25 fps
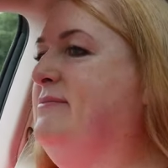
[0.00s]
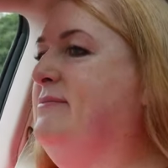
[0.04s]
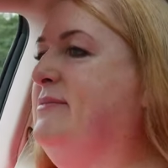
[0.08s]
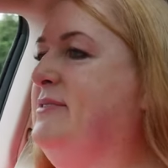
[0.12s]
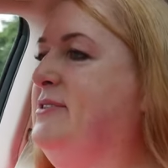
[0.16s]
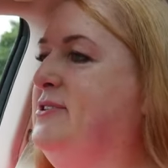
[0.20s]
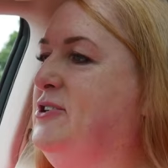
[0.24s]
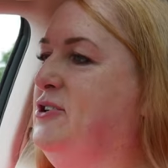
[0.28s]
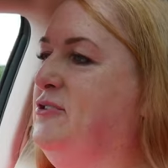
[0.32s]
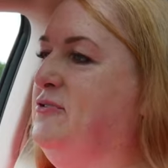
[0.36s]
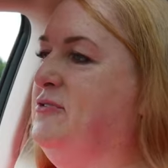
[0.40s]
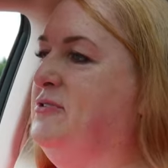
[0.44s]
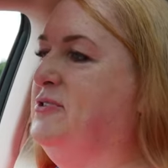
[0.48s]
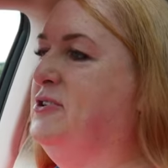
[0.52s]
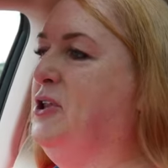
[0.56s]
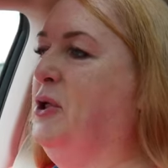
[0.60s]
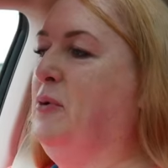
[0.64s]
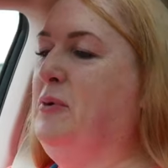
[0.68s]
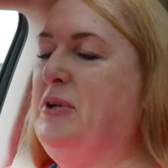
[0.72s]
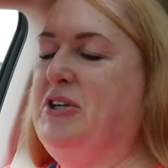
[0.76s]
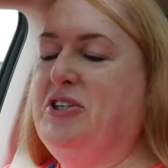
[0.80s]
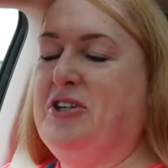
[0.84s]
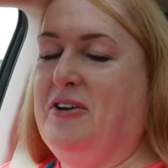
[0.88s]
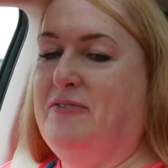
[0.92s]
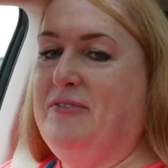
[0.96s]
Sort of
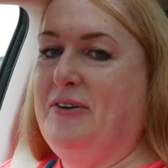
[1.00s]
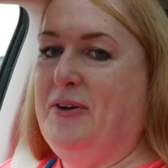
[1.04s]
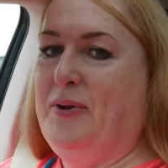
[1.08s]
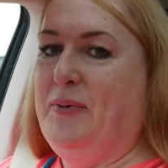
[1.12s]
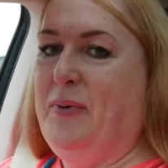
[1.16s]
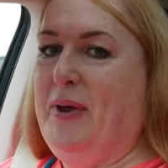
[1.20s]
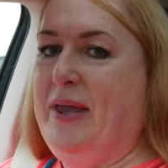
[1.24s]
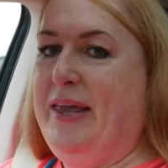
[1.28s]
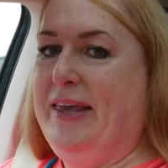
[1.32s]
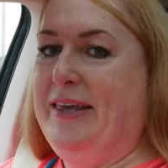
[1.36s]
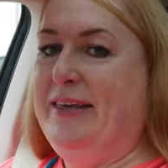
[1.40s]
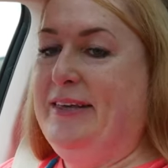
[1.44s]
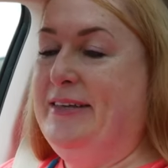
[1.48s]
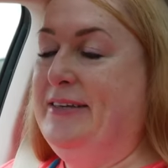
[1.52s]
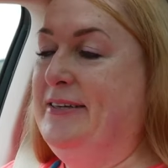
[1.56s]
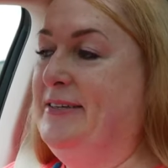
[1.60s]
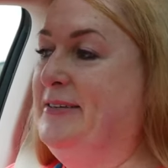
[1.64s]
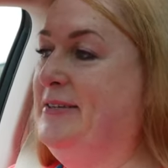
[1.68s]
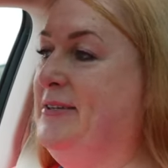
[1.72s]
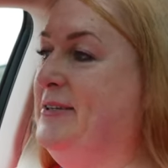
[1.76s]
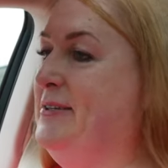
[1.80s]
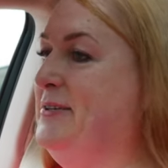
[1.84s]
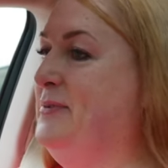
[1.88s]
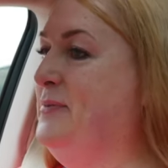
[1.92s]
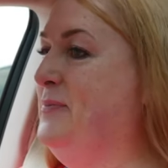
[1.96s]
slowly shuffled away.
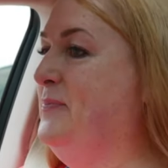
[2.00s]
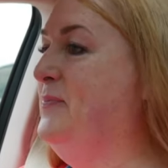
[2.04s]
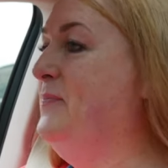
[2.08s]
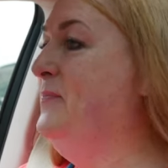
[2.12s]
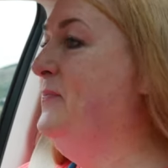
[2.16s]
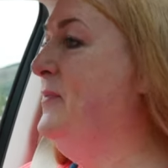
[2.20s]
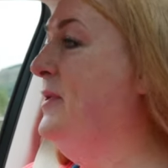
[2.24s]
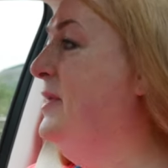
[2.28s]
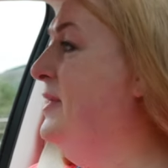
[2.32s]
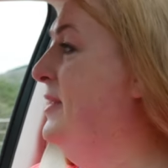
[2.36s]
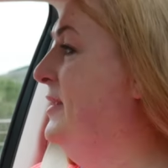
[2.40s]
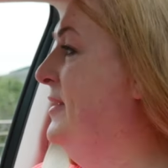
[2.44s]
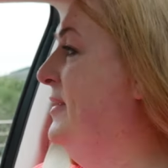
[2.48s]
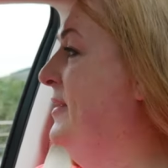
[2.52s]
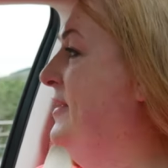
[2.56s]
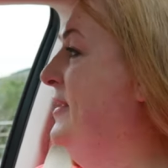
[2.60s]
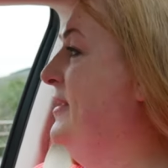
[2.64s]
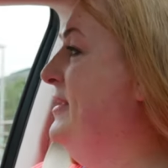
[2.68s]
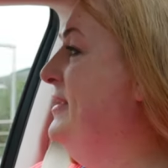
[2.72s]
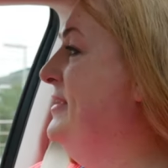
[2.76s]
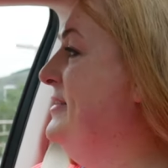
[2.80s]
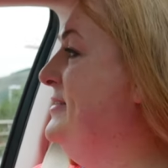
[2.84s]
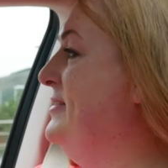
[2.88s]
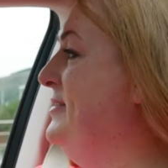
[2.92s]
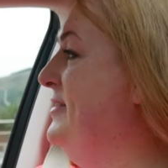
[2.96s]

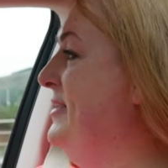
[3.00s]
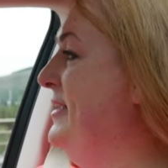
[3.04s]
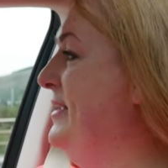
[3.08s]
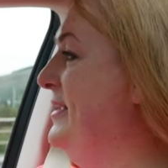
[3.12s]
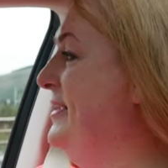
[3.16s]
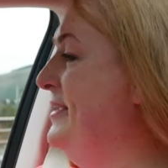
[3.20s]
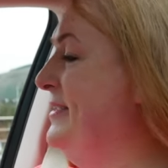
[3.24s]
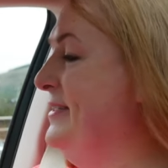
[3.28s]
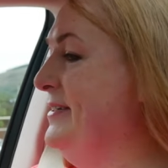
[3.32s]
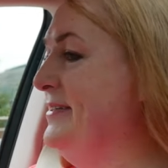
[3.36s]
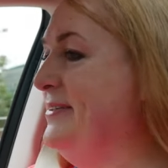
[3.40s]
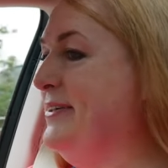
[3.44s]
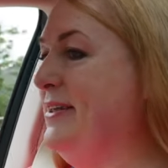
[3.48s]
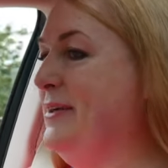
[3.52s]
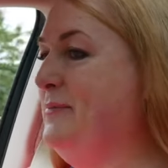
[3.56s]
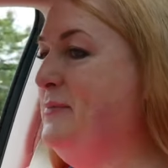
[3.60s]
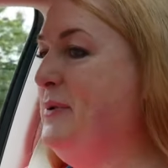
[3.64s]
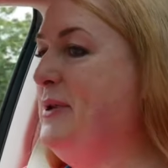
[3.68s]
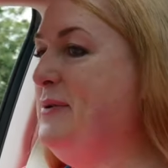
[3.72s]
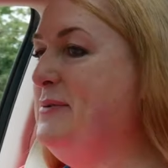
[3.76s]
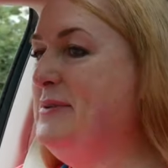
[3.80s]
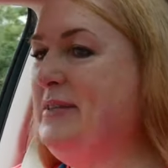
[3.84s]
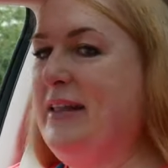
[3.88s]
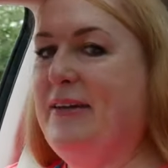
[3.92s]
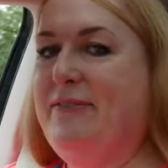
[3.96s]
So yeah, so
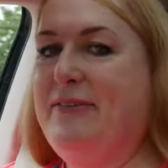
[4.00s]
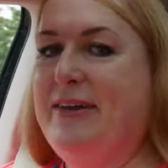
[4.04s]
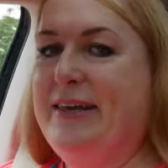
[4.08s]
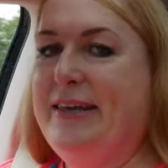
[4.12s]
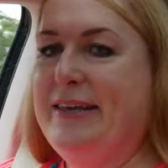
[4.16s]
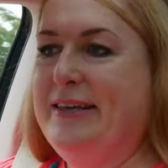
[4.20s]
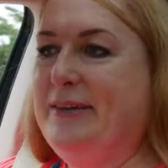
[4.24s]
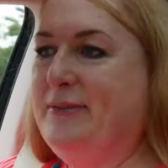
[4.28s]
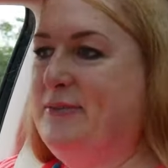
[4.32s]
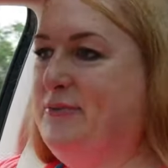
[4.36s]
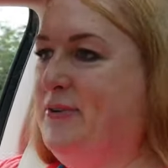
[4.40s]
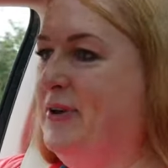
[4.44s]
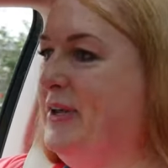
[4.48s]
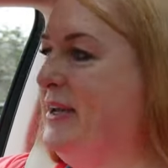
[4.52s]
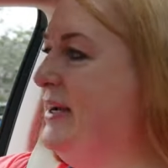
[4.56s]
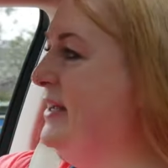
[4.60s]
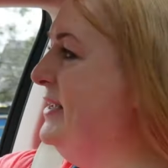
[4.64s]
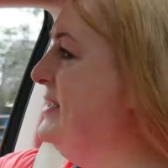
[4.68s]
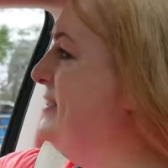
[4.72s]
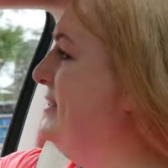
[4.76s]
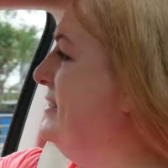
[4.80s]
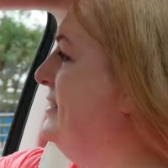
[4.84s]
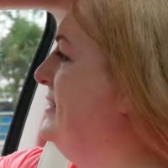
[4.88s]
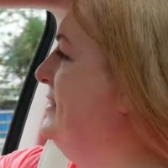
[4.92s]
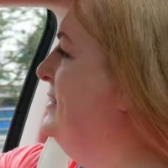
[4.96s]
but it was lovely. It's really
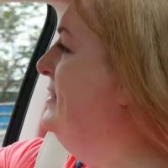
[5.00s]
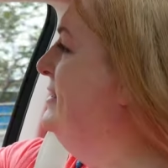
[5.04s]
nice.